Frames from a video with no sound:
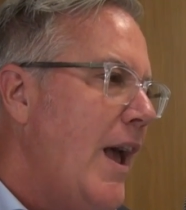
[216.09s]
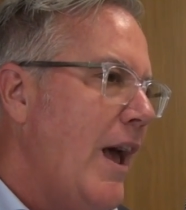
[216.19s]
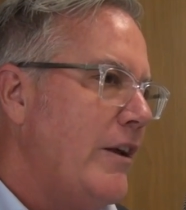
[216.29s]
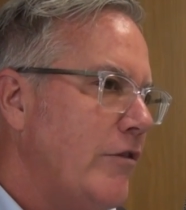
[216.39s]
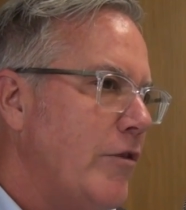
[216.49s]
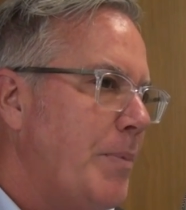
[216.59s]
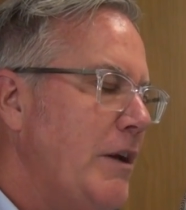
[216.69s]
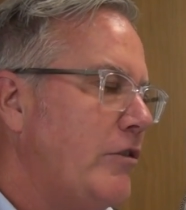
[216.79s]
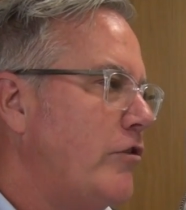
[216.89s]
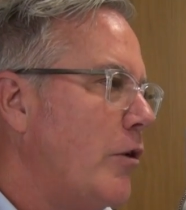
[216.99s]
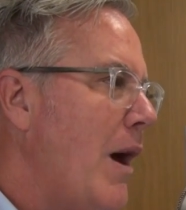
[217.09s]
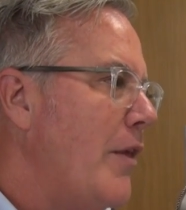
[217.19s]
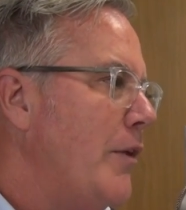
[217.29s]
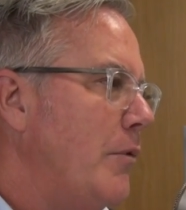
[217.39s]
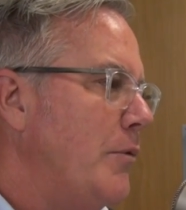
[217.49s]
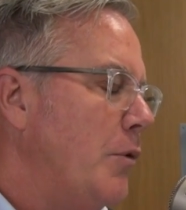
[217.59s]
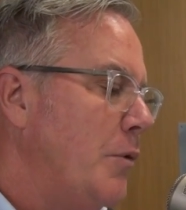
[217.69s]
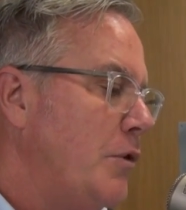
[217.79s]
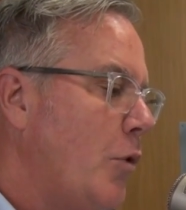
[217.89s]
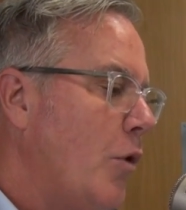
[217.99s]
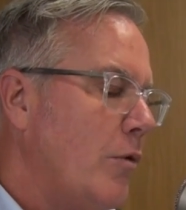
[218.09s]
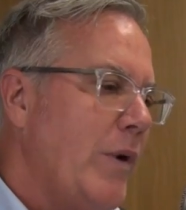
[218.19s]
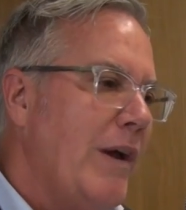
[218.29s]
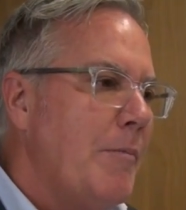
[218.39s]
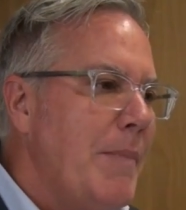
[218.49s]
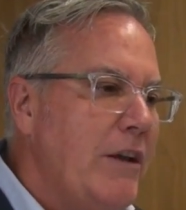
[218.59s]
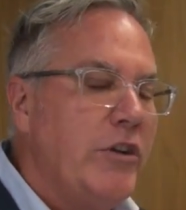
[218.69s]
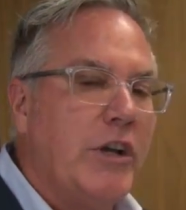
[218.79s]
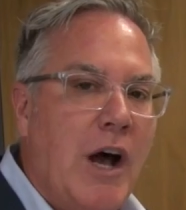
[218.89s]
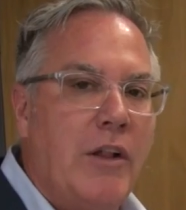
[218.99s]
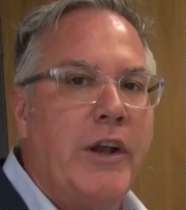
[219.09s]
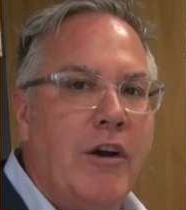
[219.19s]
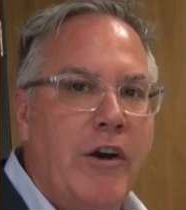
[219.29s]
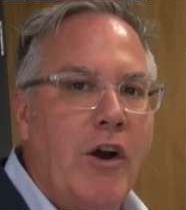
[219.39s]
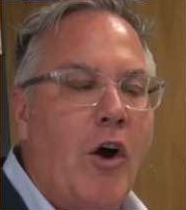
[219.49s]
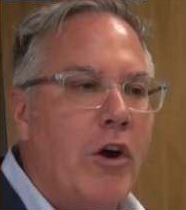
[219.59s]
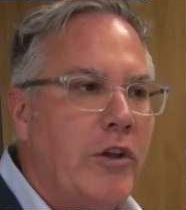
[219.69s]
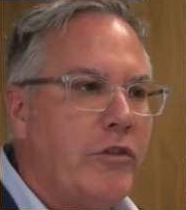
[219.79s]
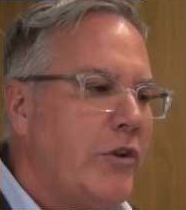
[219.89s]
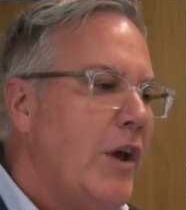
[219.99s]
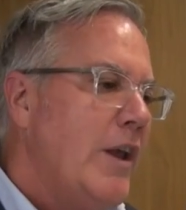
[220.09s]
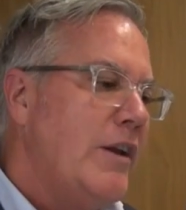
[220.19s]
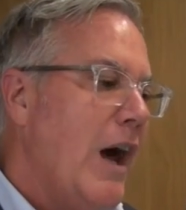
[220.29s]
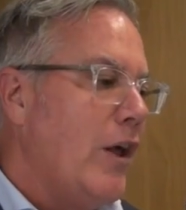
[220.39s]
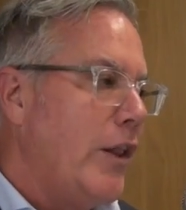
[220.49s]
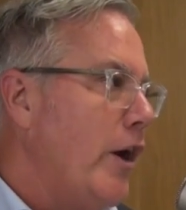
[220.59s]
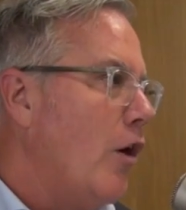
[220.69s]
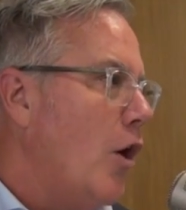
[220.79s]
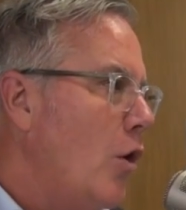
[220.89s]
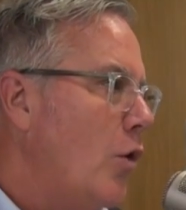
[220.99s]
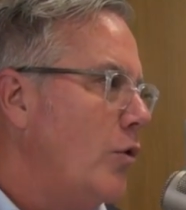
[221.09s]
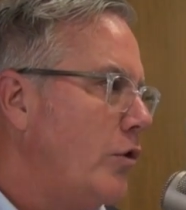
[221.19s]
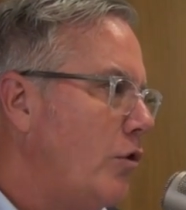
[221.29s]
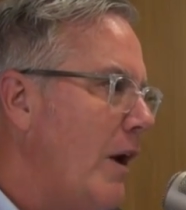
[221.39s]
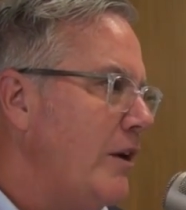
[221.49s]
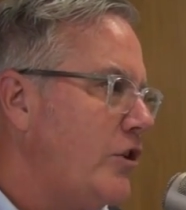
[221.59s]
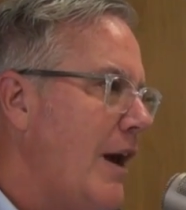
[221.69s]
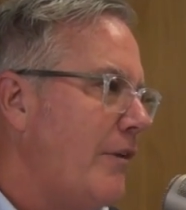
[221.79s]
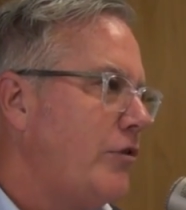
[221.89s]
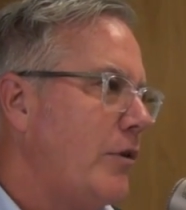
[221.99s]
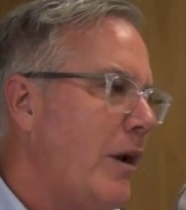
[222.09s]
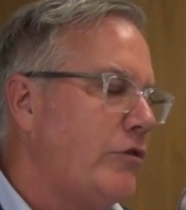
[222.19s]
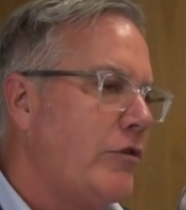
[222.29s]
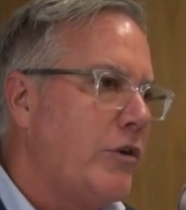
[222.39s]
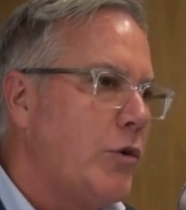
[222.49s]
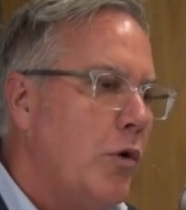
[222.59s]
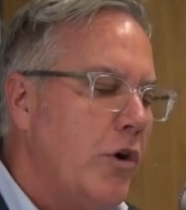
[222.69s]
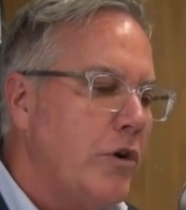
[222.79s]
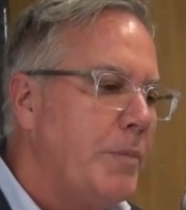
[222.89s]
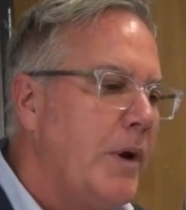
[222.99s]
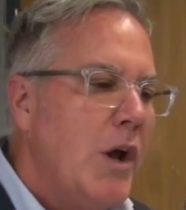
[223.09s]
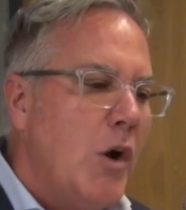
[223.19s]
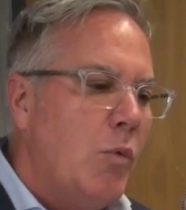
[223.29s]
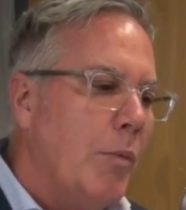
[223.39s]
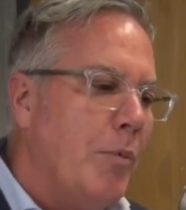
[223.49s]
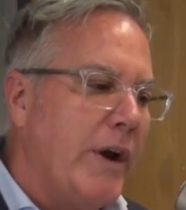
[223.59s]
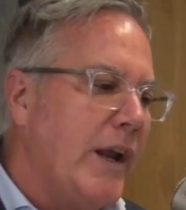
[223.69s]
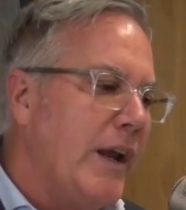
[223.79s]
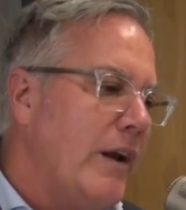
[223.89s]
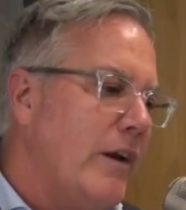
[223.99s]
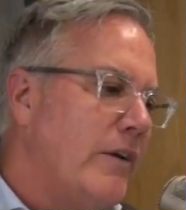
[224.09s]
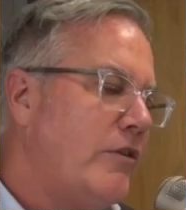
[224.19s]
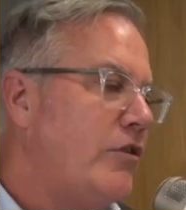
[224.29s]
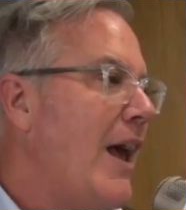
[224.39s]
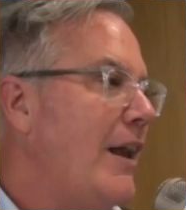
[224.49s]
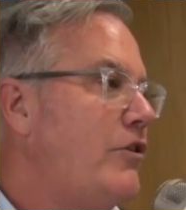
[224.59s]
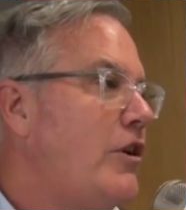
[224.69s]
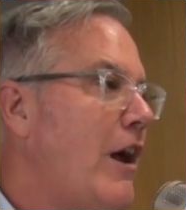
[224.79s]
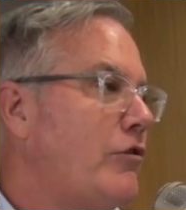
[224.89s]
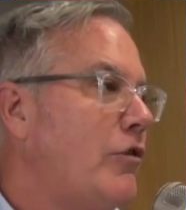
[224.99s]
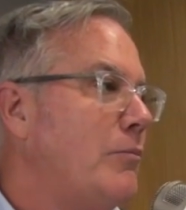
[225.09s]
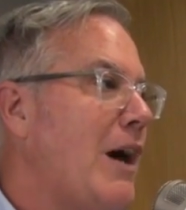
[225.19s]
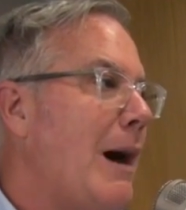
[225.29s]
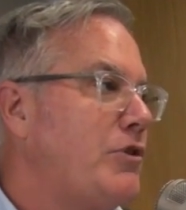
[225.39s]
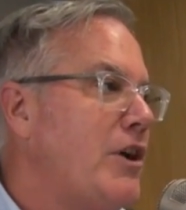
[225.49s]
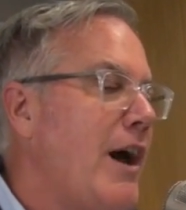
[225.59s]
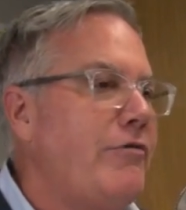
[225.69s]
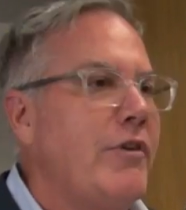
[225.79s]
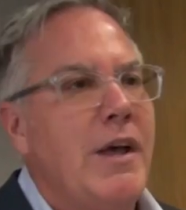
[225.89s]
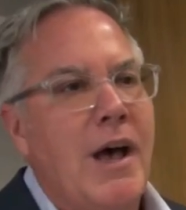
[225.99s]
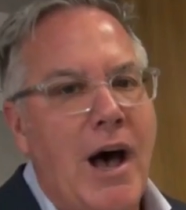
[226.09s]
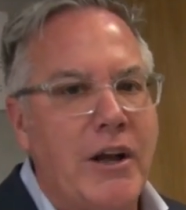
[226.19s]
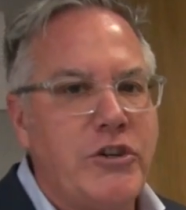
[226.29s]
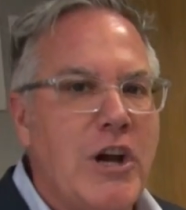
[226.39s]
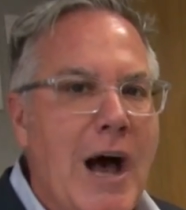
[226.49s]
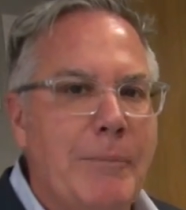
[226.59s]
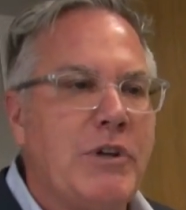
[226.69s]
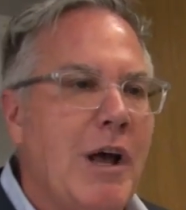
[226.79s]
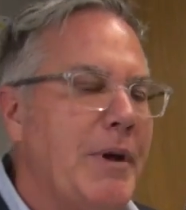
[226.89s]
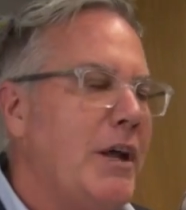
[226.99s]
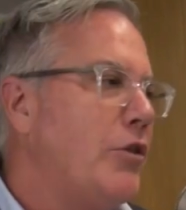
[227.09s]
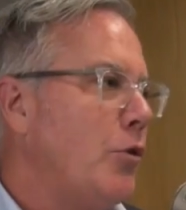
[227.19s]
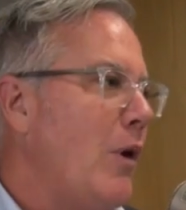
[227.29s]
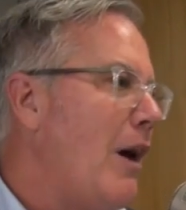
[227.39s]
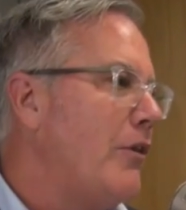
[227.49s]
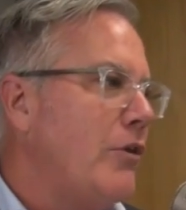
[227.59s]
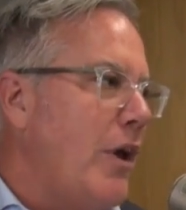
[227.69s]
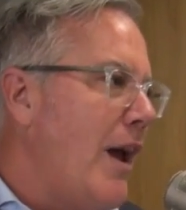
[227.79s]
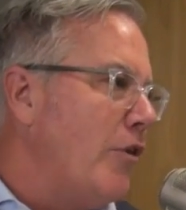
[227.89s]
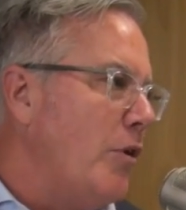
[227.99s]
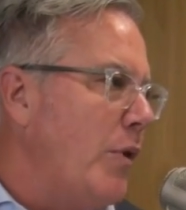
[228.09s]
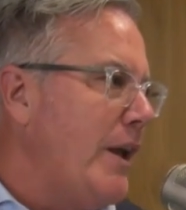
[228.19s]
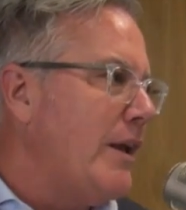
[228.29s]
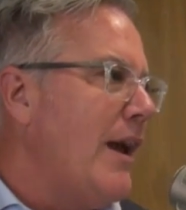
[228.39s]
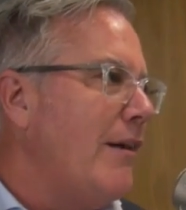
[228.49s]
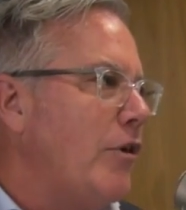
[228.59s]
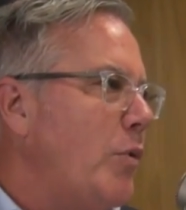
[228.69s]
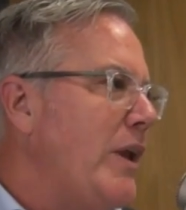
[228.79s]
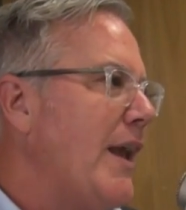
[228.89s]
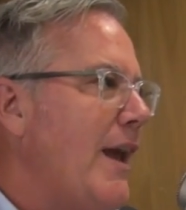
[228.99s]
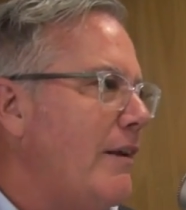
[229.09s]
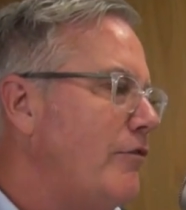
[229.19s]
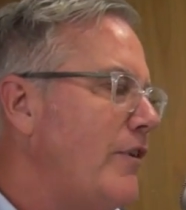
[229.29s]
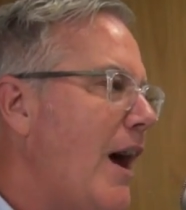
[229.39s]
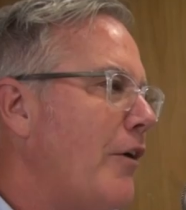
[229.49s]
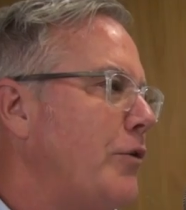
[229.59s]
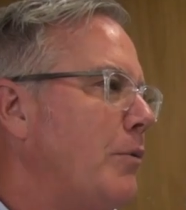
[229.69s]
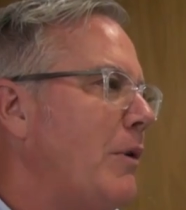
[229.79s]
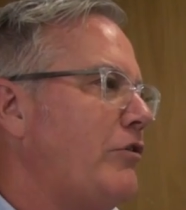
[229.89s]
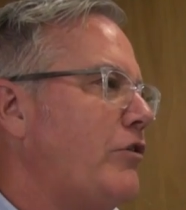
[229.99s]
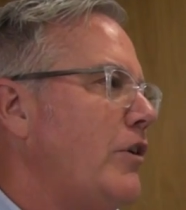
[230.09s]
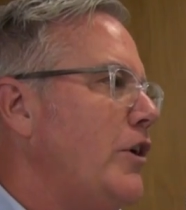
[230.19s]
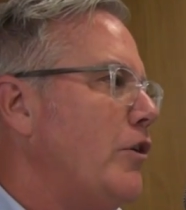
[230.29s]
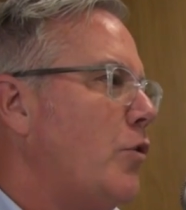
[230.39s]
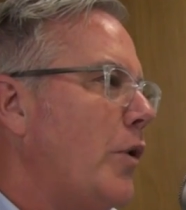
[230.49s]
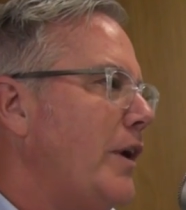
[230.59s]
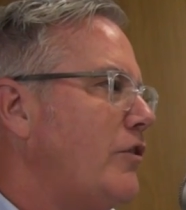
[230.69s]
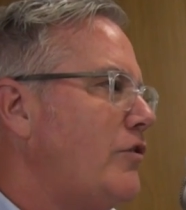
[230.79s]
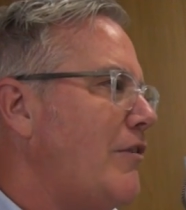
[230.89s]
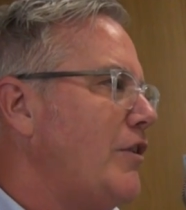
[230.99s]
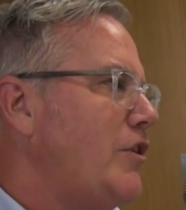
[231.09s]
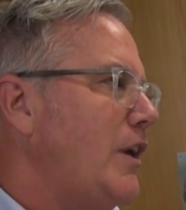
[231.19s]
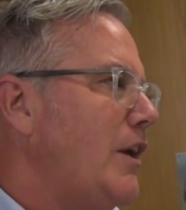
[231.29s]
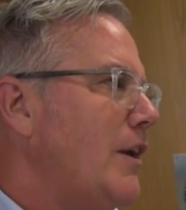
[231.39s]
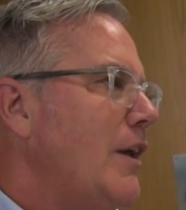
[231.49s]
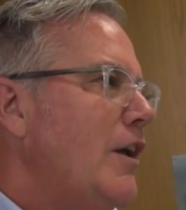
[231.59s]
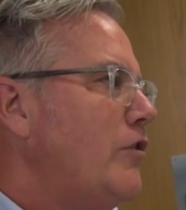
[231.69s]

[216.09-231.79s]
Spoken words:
and different pieces around the resort. We have amazing culinary artists, not only our own great chefs and restaurateurs, but we're bringing in head chefs from Top Chef, Chopped, coming in throughout every week, every weekend, now through the rest of the year, going into 17.